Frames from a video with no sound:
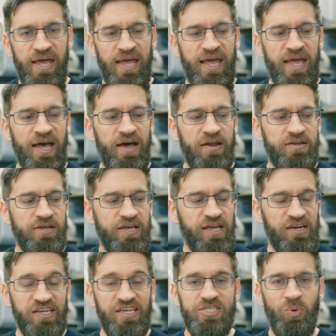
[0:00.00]
And
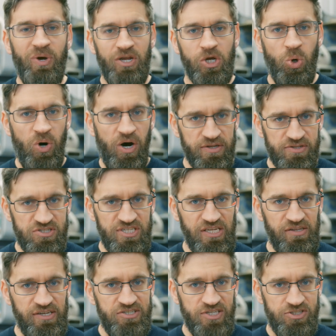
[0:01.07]
an easy way to go out and see
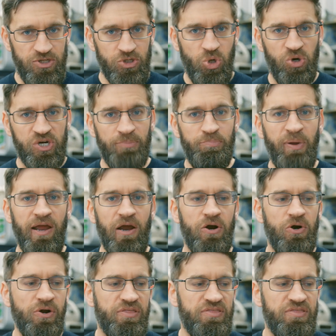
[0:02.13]
this is to go compare